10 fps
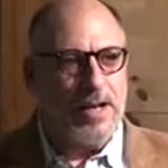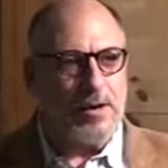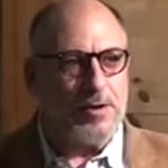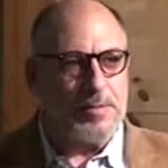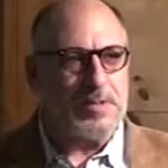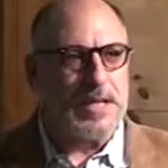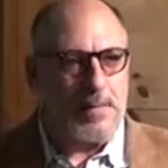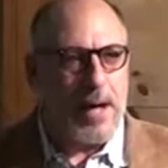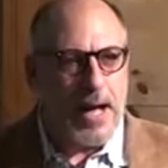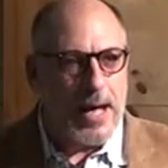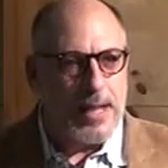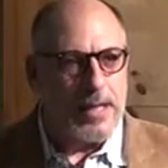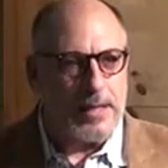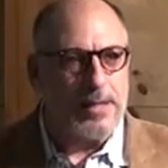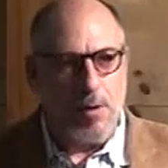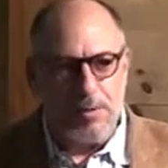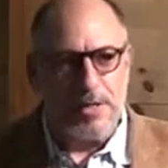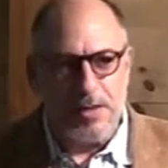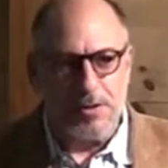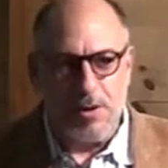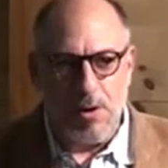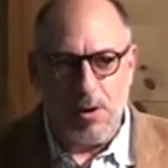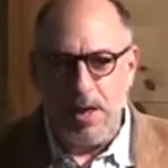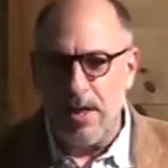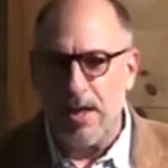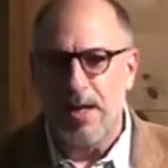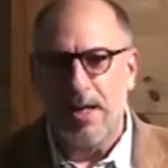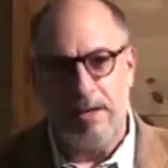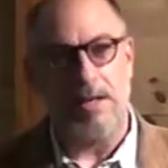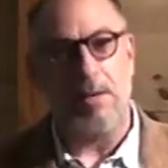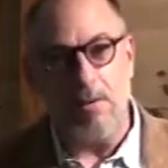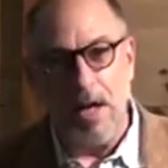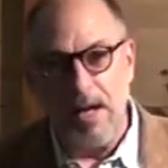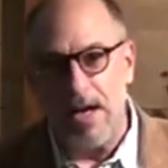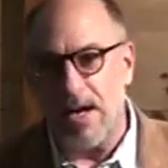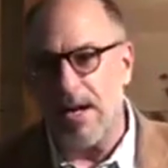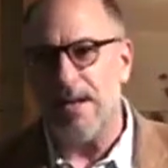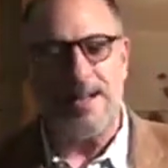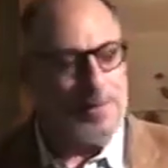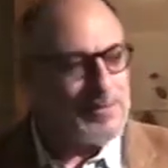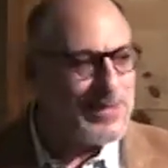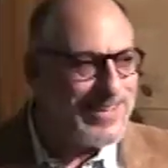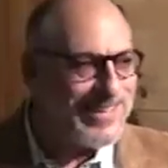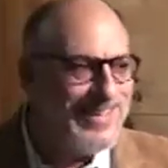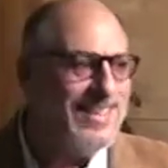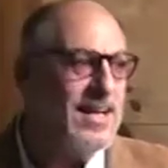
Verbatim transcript: And the Holy Spirit says, come on, go say you're sorry. You're like, okay, God, I'm sorry, honey.